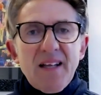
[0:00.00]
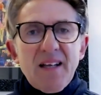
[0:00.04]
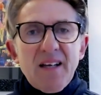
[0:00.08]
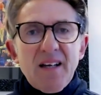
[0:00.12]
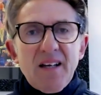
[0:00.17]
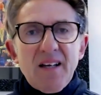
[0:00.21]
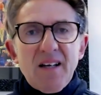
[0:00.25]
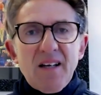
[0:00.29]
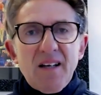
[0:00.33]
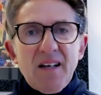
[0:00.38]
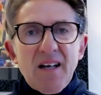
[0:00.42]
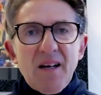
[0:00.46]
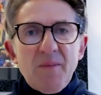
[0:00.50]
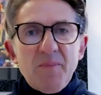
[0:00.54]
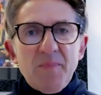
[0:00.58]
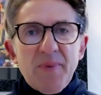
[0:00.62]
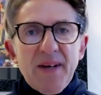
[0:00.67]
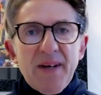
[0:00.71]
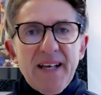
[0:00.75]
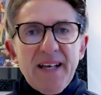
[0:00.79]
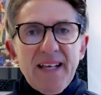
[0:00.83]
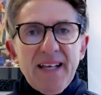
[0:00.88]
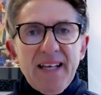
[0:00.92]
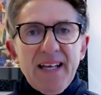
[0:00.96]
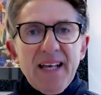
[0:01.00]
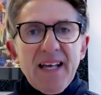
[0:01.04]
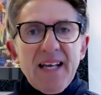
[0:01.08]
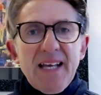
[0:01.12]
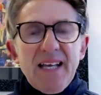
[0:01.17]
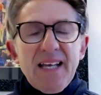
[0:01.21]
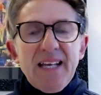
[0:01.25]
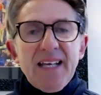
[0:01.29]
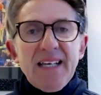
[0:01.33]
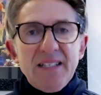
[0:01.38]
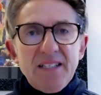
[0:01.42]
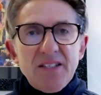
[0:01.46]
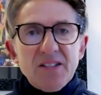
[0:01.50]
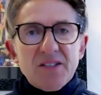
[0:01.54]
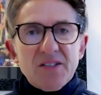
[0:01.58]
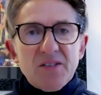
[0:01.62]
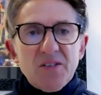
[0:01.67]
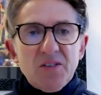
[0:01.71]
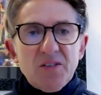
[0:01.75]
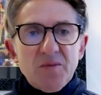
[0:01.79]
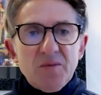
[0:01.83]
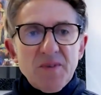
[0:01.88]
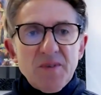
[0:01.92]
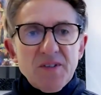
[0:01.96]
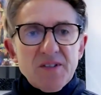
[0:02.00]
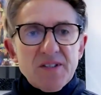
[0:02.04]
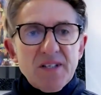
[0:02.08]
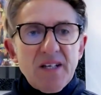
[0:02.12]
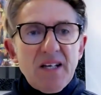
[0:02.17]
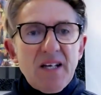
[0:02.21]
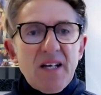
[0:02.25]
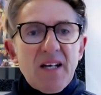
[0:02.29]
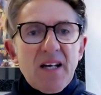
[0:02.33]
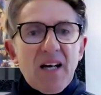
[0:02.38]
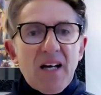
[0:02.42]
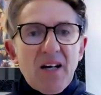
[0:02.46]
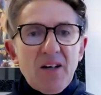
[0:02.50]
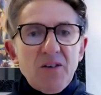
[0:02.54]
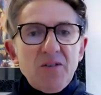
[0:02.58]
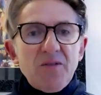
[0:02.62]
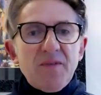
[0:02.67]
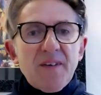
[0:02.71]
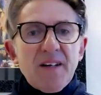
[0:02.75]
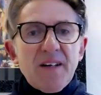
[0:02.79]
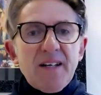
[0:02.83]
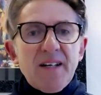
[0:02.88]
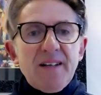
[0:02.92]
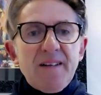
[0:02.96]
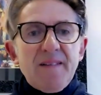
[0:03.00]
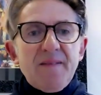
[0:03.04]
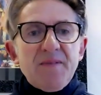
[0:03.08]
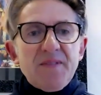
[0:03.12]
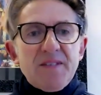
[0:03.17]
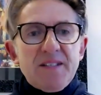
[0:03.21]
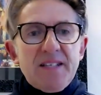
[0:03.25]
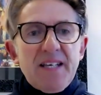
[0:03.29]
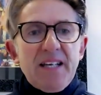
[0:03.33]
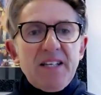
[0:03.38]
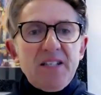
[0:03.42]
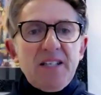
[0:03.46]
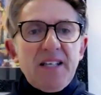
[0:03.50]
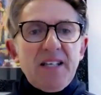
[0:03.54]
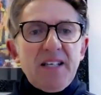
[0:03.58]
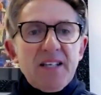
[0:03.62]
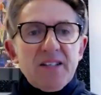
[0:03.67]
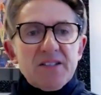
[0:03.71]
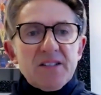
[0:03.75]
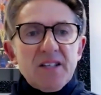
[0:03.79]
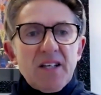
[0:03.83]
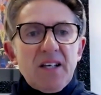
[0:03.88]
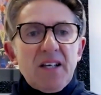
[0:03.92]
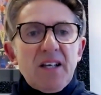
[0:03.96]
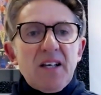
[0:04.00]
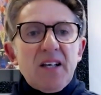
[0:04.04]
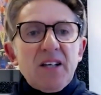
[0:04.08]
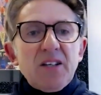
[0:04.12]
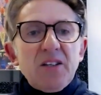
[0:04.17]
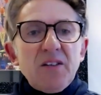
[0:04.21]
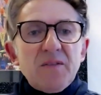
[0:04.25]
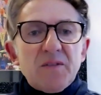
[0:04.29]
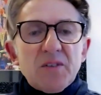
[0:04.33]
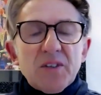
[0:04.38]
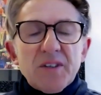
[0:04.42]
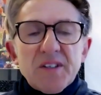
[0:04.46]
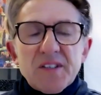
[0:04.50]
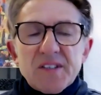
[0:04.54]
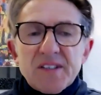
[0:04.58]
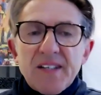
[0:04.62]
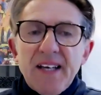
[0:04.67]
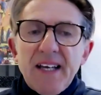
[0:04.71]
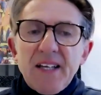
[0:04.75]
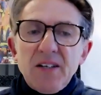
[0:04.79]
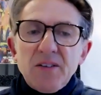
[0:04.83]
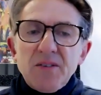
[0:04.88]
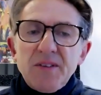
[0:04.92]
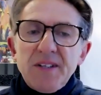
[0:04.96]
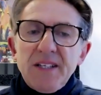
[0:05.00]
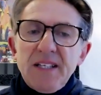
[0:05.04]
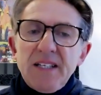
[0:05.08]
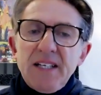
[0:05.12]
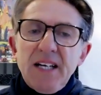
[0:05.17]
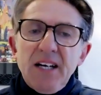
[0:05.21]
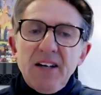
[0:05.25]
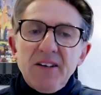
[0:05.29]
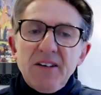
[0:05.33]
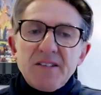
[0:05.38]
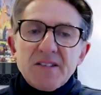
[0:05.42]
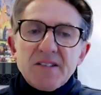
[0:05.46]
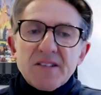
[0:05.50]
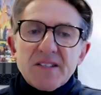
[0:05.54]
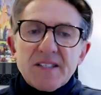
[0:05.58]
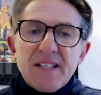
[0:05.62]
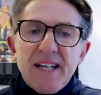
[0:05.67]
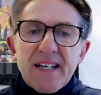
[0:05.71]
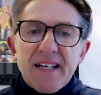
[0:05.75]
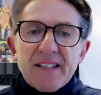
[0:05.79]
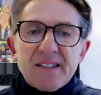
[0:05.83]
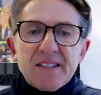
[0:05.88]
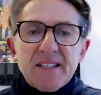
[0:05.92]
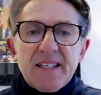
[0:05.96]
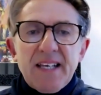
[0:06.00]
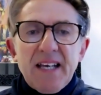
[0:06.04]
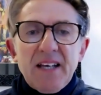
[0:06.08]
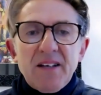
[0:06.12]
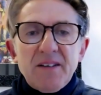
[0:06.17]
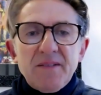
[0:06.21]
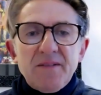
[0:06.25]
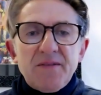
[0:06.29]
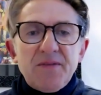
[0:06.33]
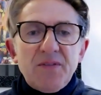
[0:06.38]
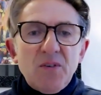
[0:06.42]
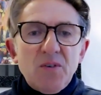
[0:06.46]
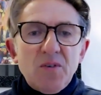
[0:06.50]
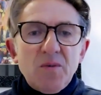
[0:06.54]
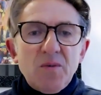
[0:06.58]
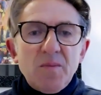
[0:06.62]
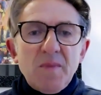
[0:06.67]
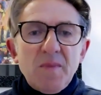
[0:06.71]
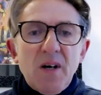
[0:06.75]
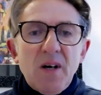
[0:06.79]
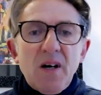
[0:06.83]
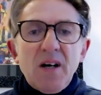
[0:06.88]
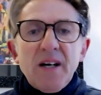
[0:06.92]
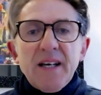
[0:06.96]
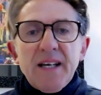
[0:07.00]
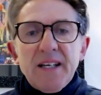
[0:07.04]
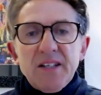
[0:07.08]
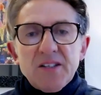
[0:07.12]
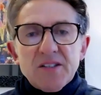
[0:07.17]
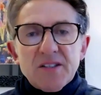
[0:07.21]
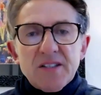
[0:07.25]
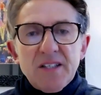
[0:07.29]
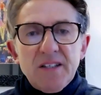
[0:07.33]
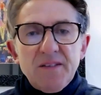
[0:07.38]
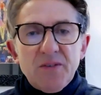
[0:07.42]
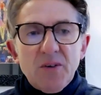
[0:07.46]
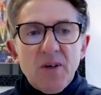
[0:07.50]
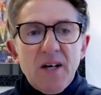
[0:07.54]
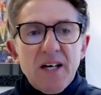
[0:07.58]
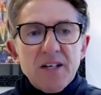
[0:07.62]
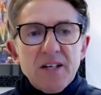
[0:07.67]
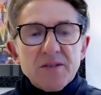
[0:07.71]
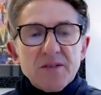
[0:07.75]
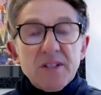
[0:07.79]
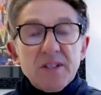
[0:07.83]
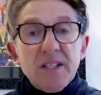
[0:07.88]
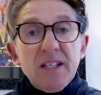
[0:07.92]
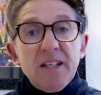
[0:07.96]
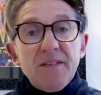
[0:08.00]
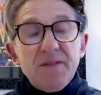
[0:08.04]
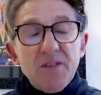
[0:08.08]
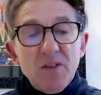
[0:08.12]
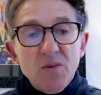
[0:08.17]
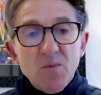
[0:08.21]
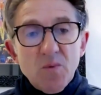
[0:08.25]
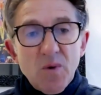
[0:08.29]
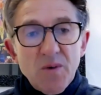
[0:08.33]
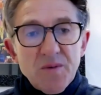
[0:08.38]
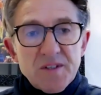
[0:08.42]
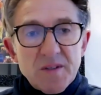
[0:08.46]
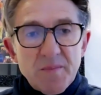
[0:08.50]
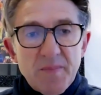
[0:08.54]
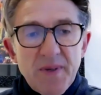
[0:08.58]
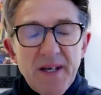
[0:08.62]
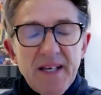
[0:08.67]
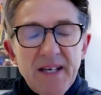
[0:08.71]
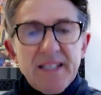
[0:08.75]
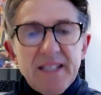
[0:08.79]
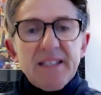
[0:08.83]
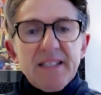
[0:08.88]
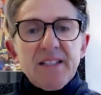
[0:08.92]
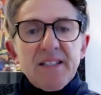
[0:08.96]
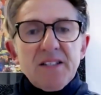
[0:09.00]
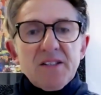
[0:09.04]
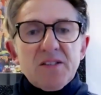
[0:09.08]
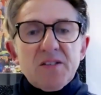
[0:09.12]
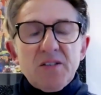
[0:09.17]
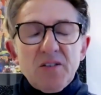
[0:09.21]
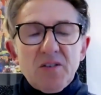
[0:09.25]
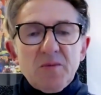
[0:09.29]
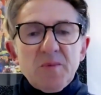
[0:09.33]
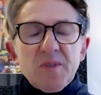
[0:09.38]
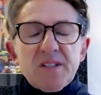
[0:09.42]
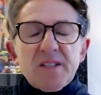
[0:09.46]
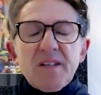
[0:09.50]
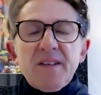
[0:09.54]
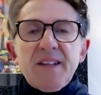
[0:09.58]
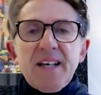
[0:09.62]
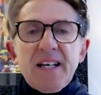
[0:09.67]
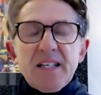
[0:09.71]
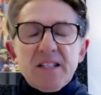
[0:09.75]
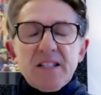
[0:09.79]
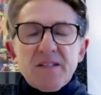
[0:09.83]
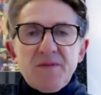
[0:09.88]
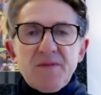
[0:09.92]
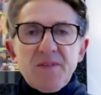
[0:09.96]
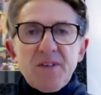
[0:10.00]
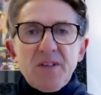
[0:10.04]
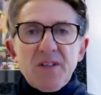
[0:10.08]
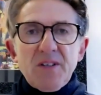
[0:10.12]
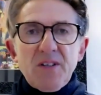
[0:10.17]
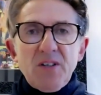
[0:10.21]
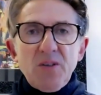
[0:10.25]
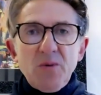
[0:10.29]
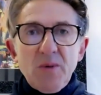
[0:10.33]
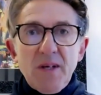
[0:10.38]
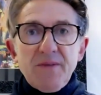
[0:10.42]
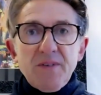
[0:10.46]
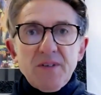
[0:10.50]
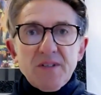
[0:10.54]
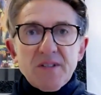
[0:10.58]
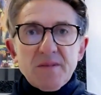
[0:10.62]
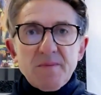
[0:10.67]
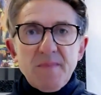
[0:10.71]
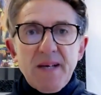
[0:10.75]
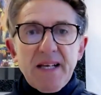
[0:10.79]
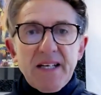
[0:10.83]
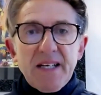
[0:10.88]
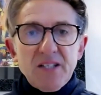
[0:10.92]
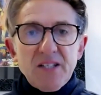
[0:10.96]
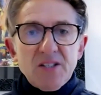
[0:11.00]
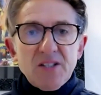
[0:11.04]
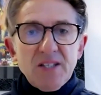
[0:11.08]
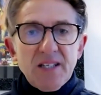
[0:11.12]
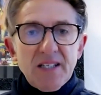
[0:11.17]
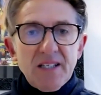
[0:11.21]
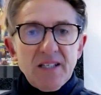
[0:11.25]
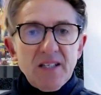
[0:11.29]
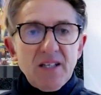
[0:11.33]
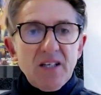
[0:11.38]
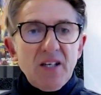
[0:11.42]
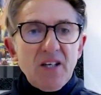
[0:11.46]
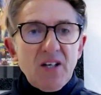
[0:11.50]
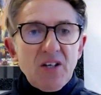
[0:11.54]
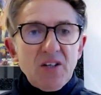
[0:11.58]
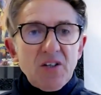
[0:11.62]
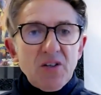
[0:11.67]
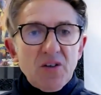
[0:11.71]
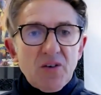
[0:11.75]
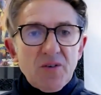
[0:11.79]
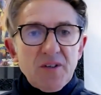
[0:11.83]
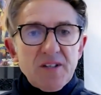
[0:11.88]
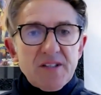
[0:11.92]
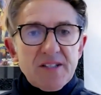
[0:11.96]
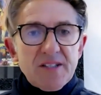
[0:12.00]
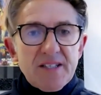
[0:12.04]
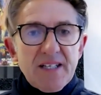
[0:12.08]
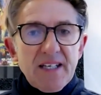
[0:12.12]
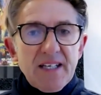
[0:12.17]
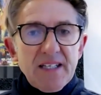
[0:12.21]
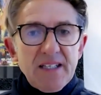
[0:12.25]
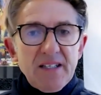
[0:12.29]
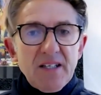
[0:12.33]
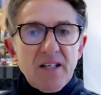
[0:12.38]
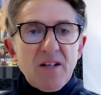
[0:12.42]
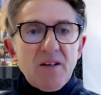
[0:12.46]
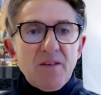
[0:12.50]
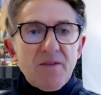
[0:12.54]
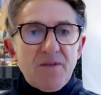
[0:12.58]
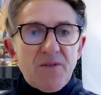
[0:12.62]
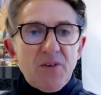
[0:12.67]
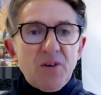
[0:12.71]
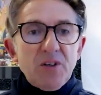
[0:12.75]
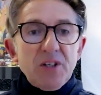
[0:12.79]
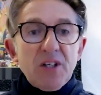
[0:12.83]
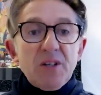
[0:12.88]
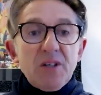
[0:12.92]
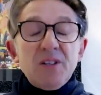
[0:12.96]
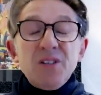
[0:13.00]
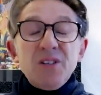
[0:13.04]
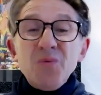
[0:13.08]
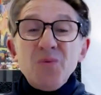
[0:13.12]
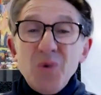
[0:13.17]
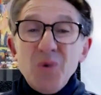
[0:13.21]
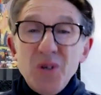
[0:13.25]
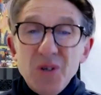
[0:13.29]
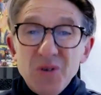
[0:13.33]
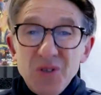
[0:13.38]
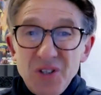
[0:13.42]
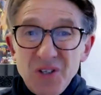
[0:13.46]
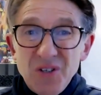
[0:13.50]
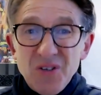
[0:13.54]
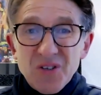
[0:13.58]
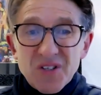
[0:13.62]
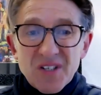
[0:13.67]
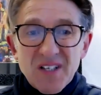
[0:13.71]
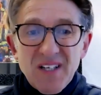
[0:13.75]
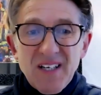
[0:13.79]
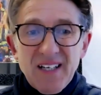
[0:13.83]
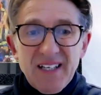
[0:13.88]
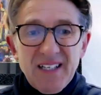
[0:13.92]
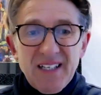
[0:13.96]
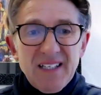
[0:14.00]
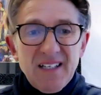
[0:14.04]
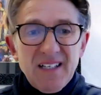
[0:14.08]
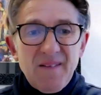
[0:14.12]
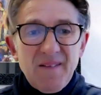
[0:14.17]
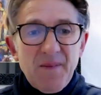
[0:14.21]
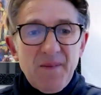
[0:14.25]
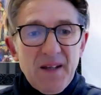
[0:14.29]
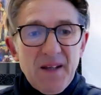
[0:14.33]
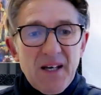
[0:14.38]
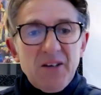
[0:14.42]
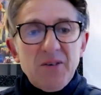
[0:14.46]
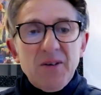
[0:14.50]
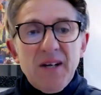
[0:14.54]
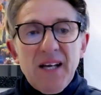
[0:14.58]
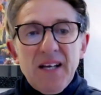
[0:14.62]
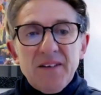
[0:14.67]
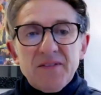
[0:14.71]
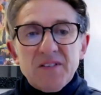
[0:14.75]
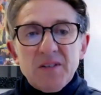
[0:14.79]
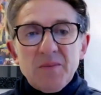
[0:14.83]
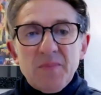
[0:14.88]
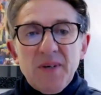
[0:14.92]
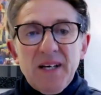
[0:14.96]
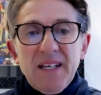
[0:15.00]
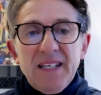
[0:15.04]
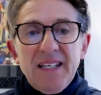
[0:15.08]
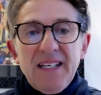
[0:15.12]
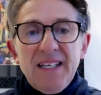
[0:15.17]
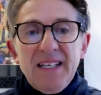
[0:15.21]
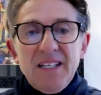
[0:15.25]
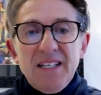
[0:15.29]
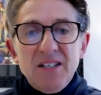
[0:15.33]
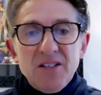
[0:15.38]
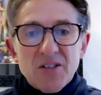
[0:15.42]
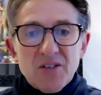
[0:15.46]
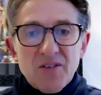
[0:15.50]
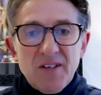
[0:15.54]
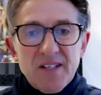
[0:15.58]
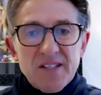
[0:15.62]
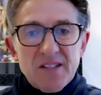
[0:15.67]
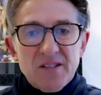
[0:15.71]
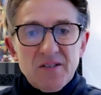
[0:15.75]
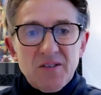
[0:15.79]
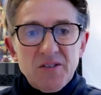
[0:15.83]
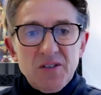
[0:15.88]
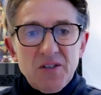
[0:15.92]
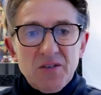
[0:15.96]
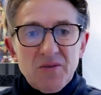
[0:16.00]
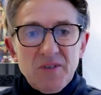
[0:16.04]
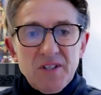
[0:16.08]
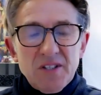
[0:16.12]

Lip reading: and pay it in instalments over 10 years. You've got to say on the inheritance tax account form IHT 400 if you want to pay in instalments. So that's for whoever's managing your estate for you. You will usually, though, have to pay interest on your